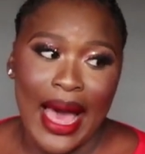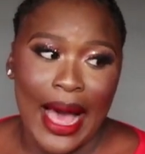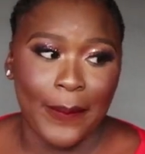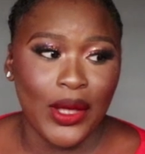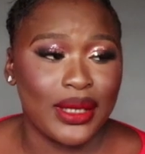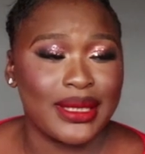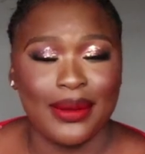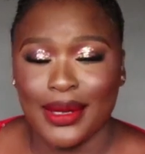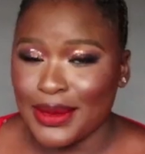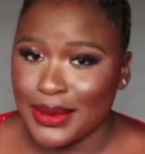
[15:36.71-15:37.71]
And because
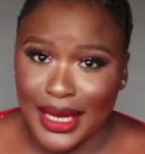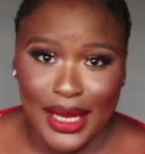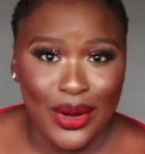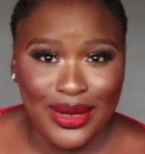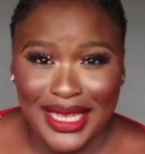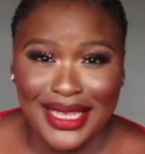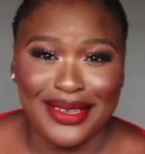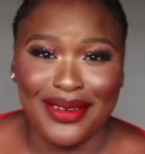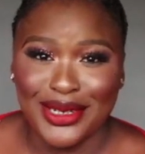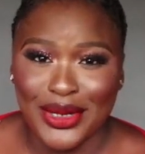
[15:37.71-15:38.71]
I'm going to be taking
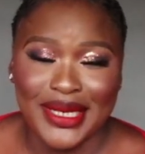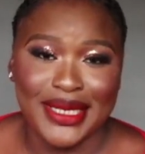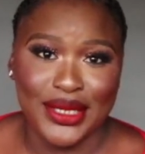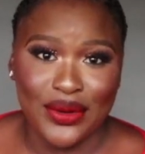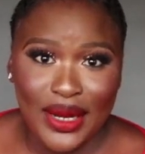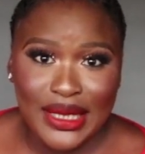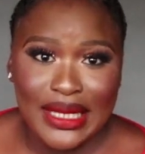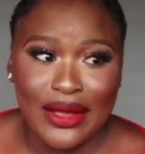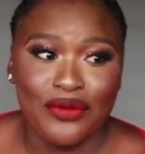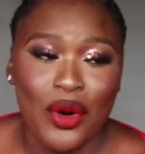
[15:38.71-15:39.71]
content creation
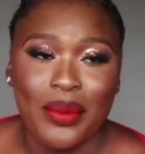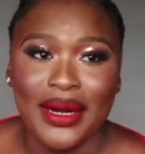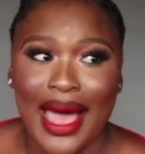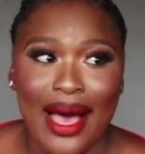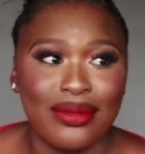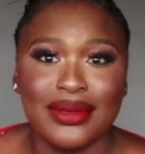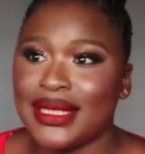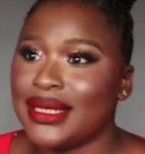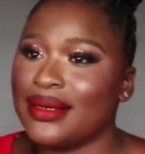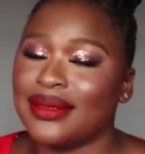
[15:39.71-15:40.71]
seriously from now
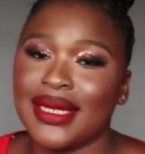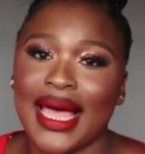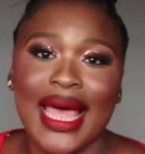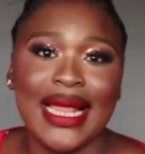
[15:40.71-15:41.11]
till